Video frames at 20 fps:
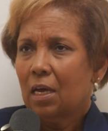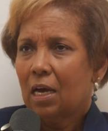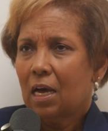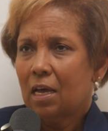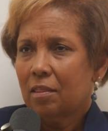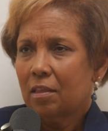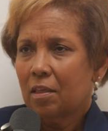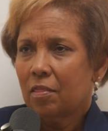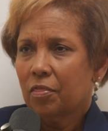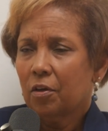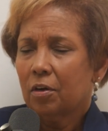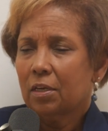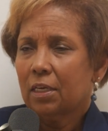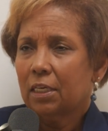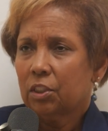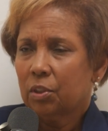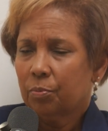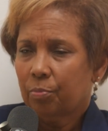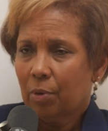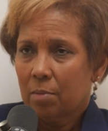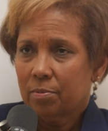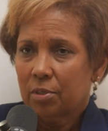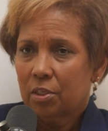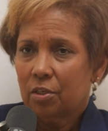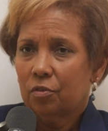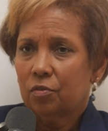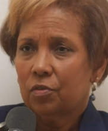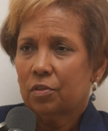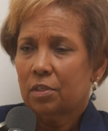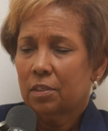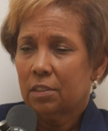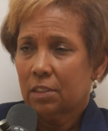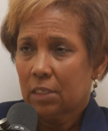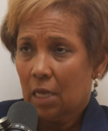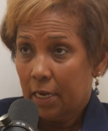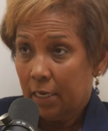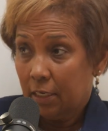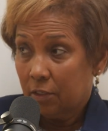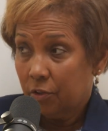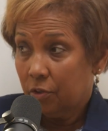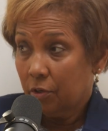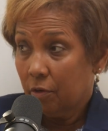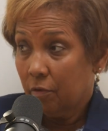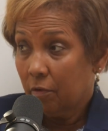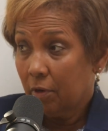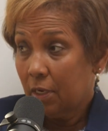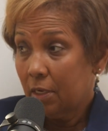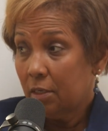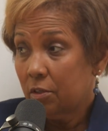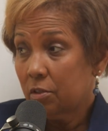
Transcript: I then thought I should probably use this science degree.